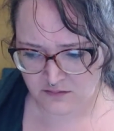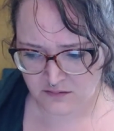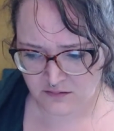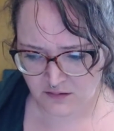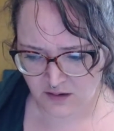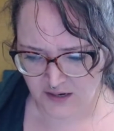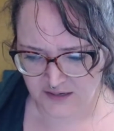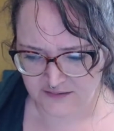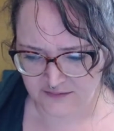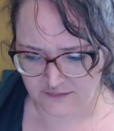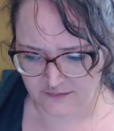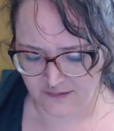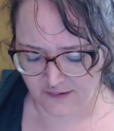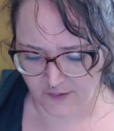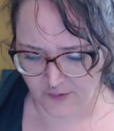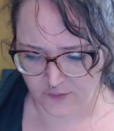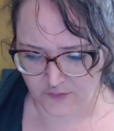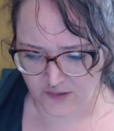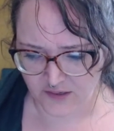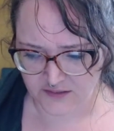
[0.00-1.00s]
I
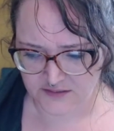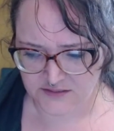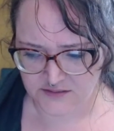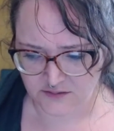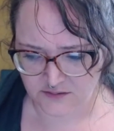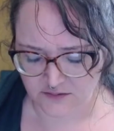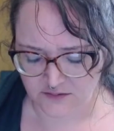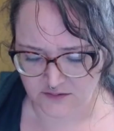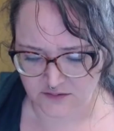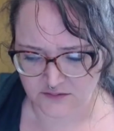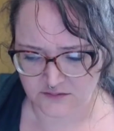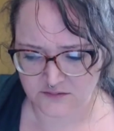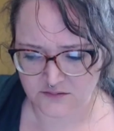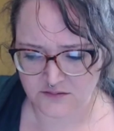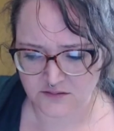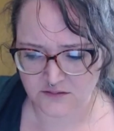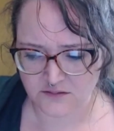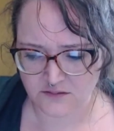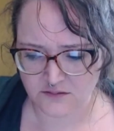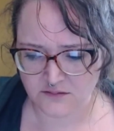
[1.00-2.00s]
doubt external
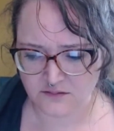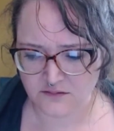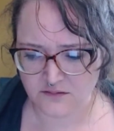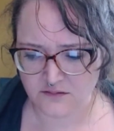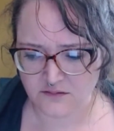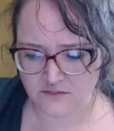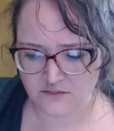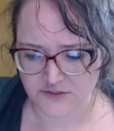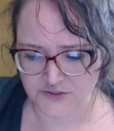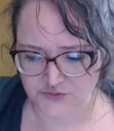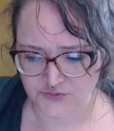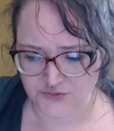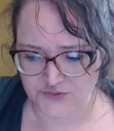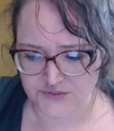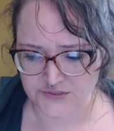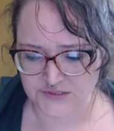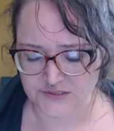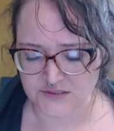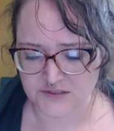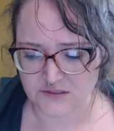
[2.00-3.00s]

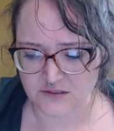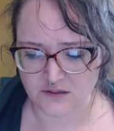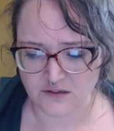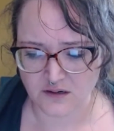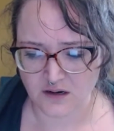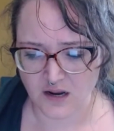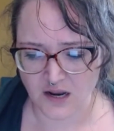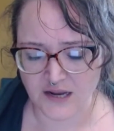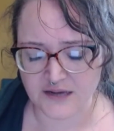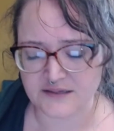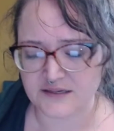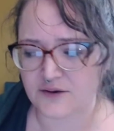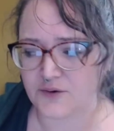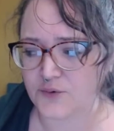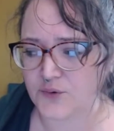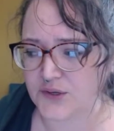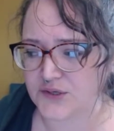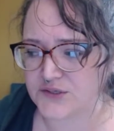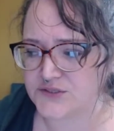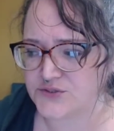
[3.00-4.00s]
resources. I
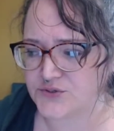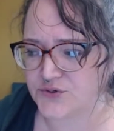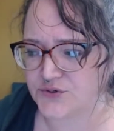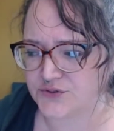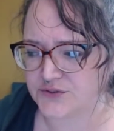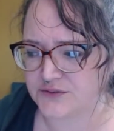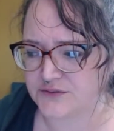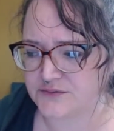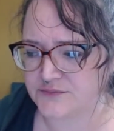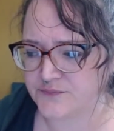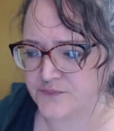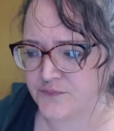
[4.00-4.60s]
doubt external